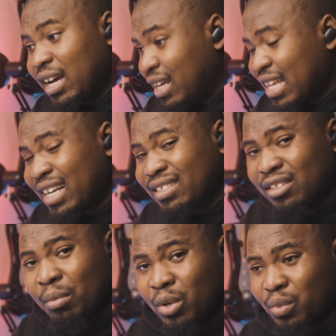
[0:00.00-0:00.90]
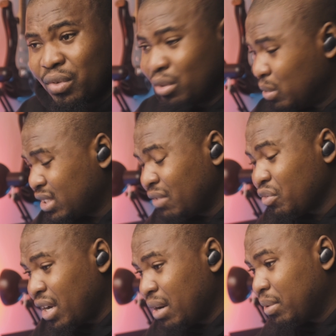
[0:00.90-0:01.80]
and that is normal with almost
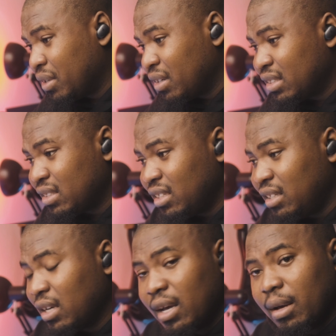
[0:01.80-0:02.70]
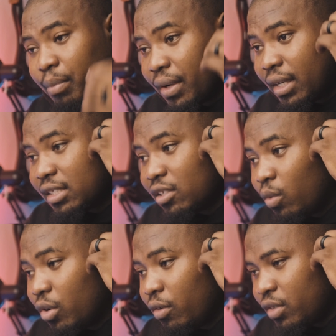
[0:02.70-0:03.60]
every earbud, honestly. But it's
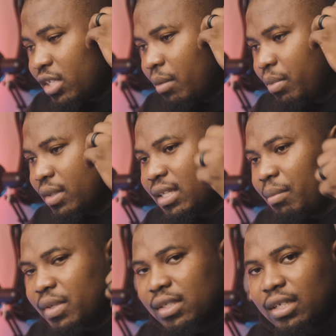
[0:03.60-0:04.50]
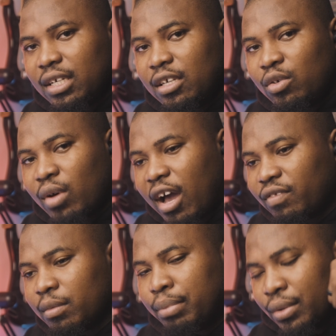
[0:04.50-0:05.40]
not one of those earbuds that basically you
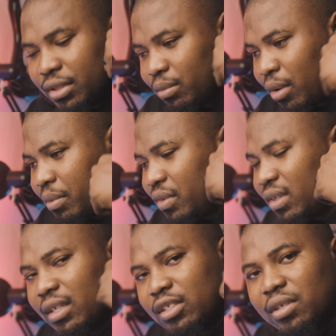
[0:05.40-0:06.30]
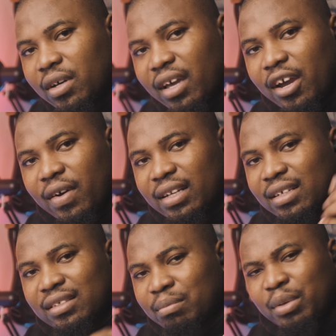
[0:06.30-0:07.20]
have to push the rubber thing into your ear, and
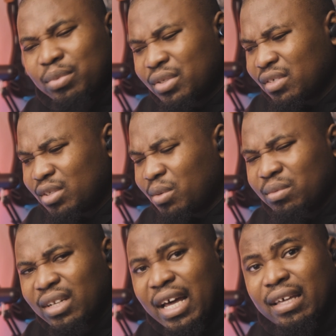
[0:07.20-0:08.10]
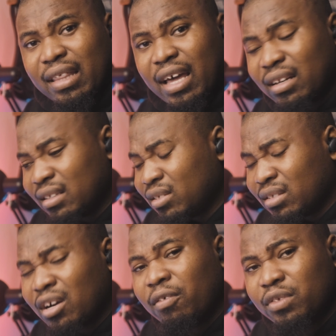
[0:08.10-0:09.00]
then some people just don't like that. It's
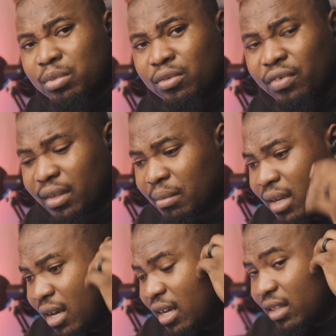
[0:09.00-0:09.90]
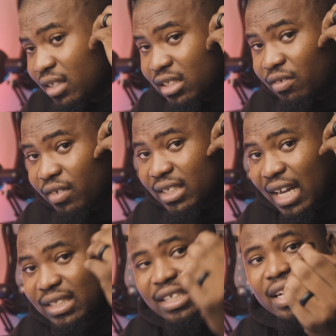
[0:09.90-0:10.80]
uncomfortable for them. This is
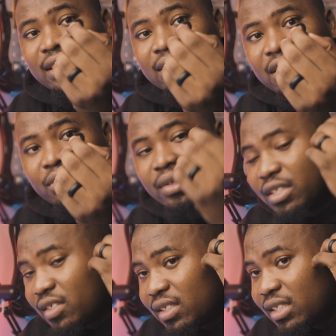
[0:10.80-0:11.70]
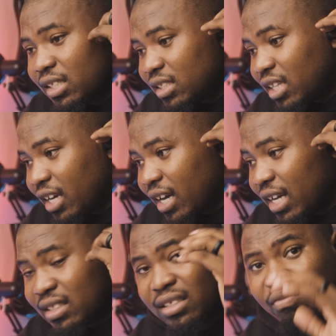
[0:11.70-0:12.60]
fantastic, and it literally just sits there and it's